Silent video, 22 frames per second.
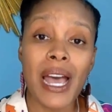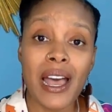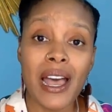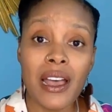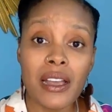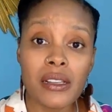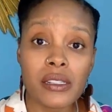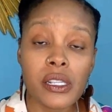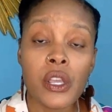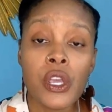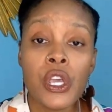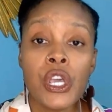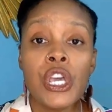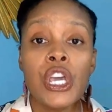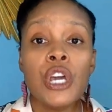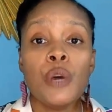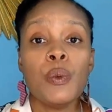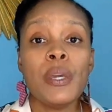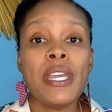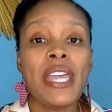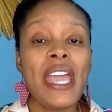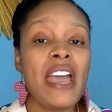box,
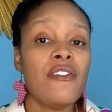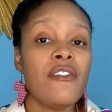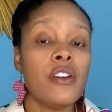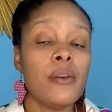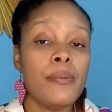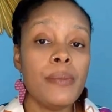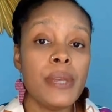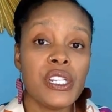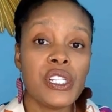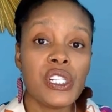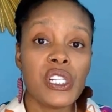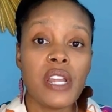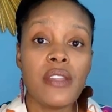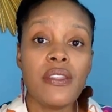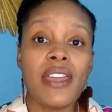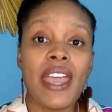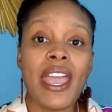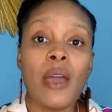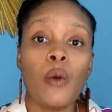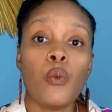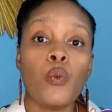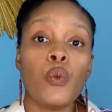we have a mission
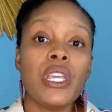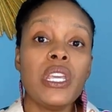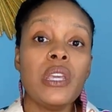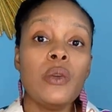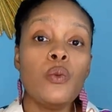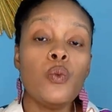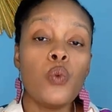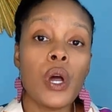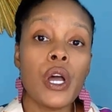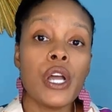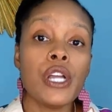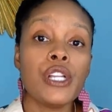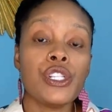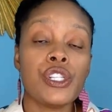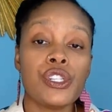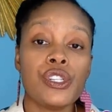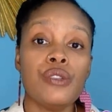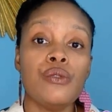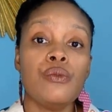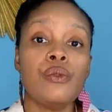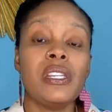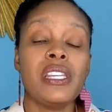that we want
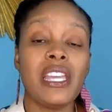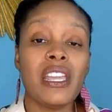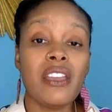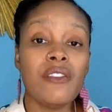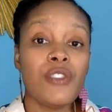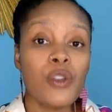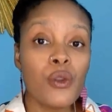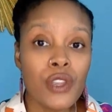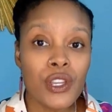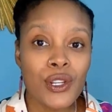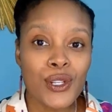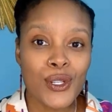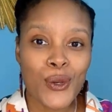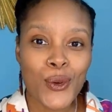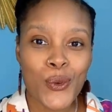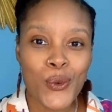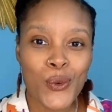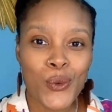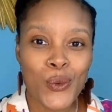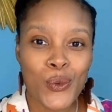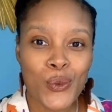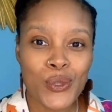to give you the
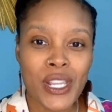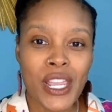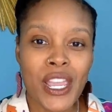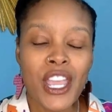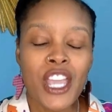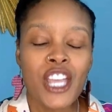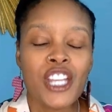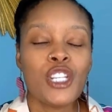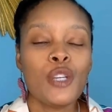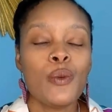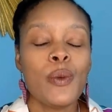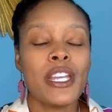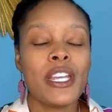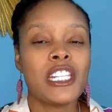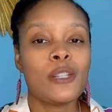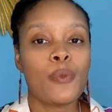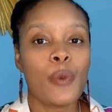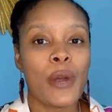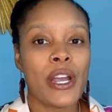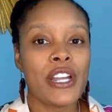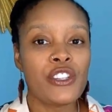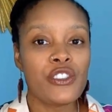tools to
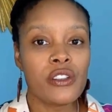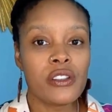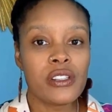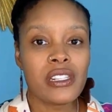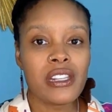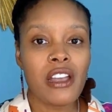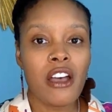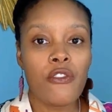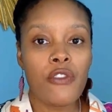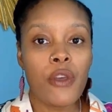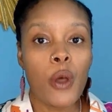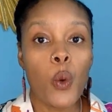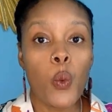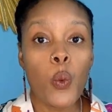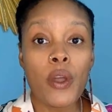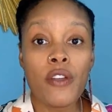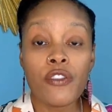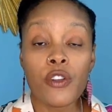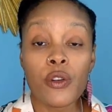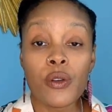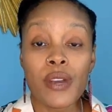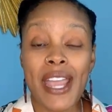express yourself
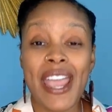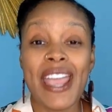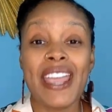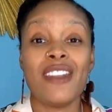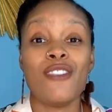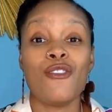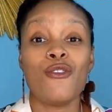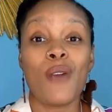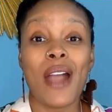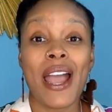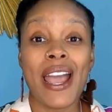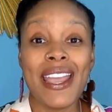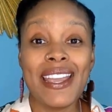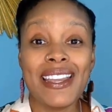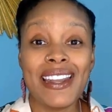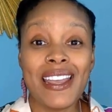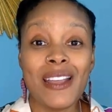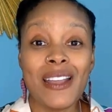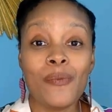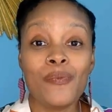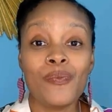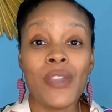with creative
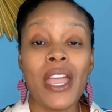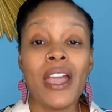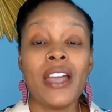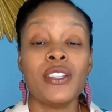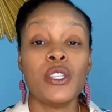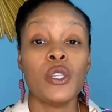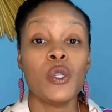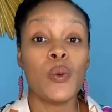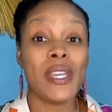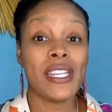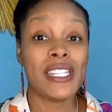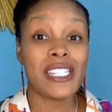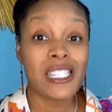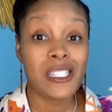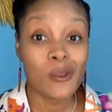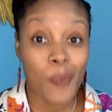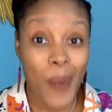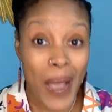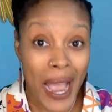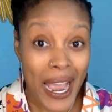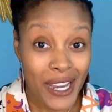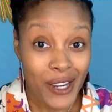writing, to
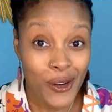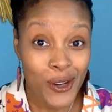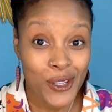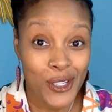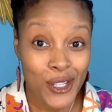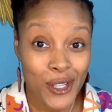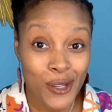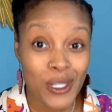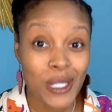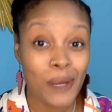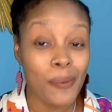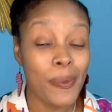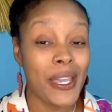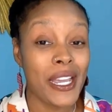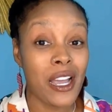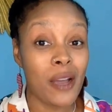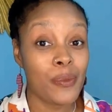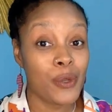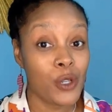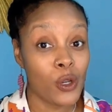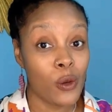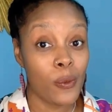inspire you to
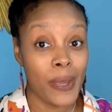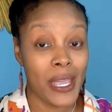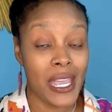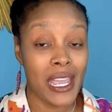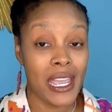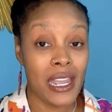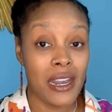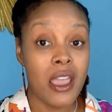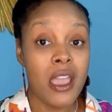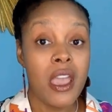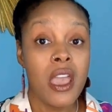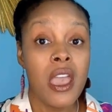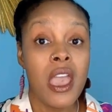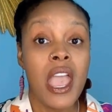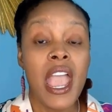pick up your pen,